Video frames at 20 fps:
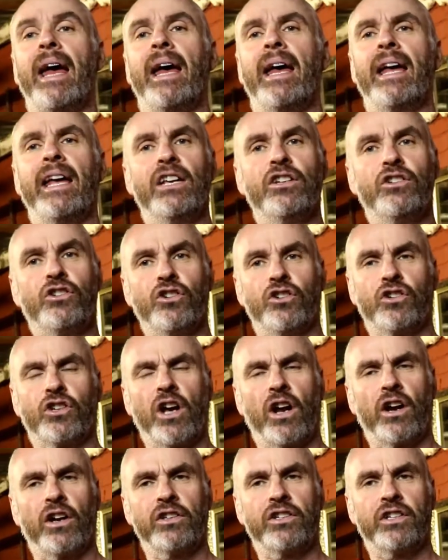he's just
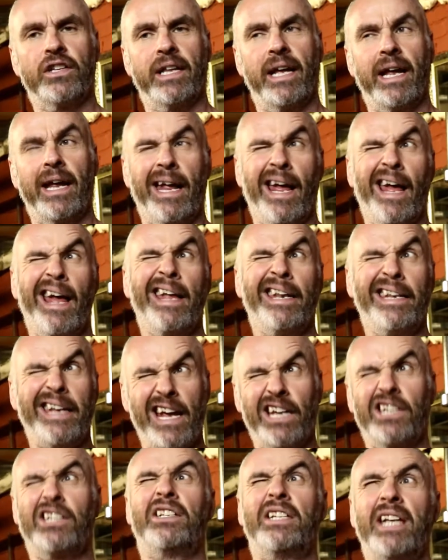gone on to the
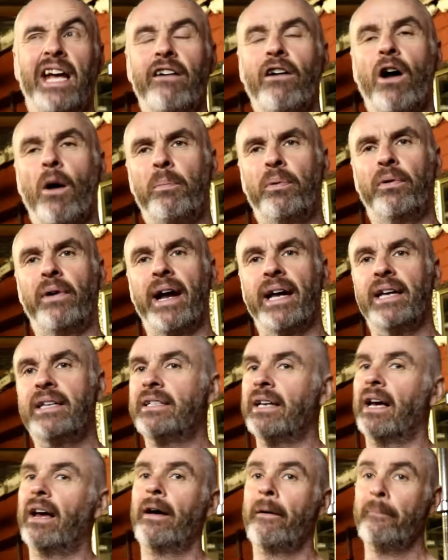next tier
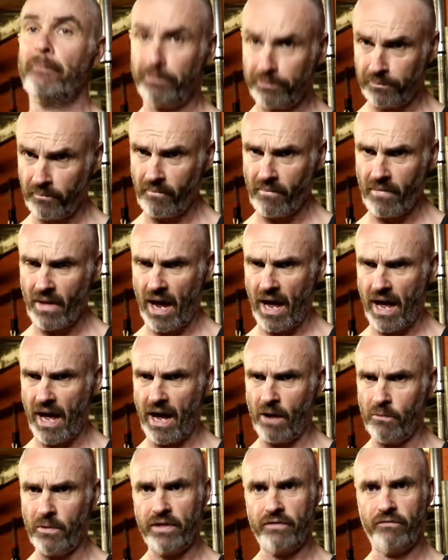operator
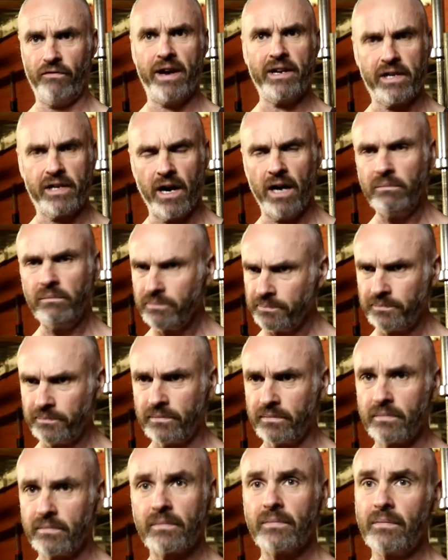with Redcon,
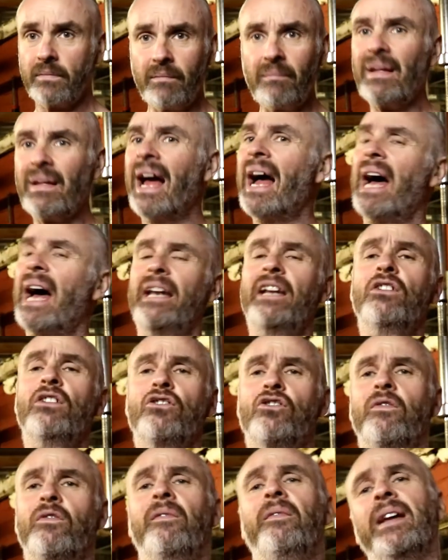and he
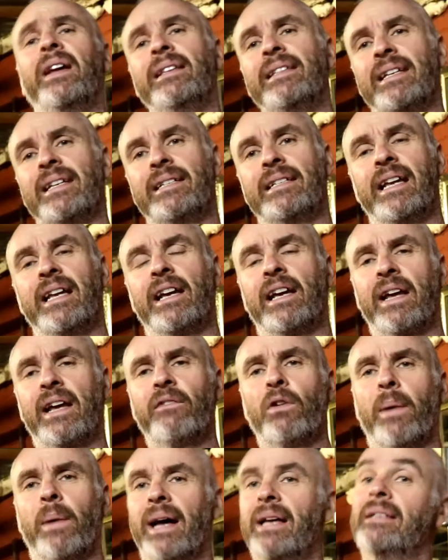does some fantastic
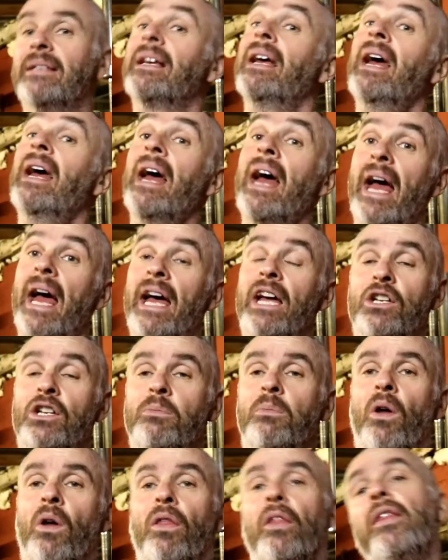giveaways
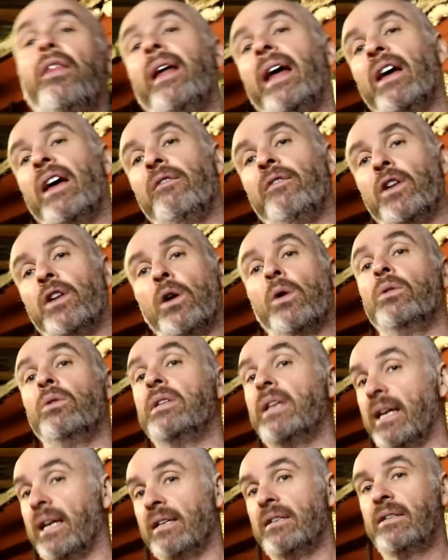each month if you
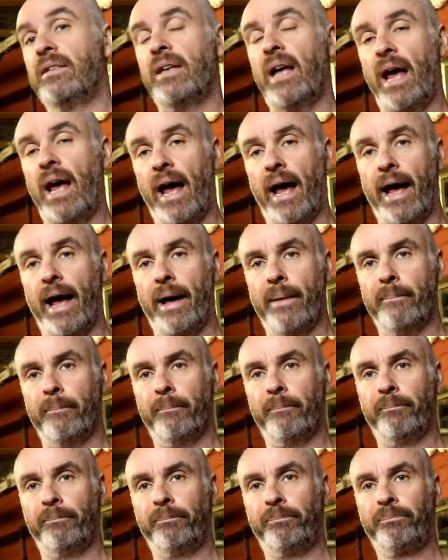use his
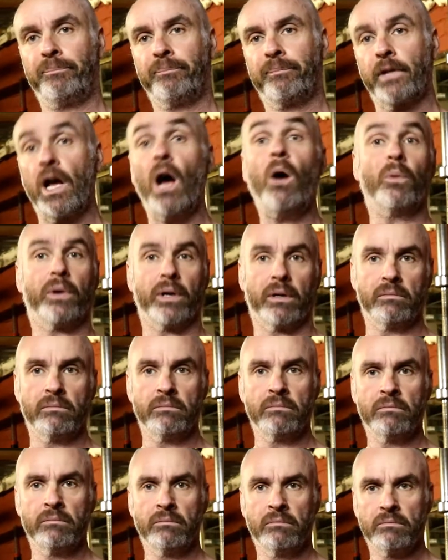code.
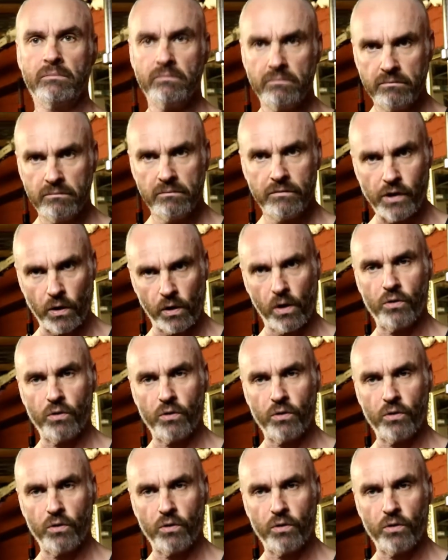So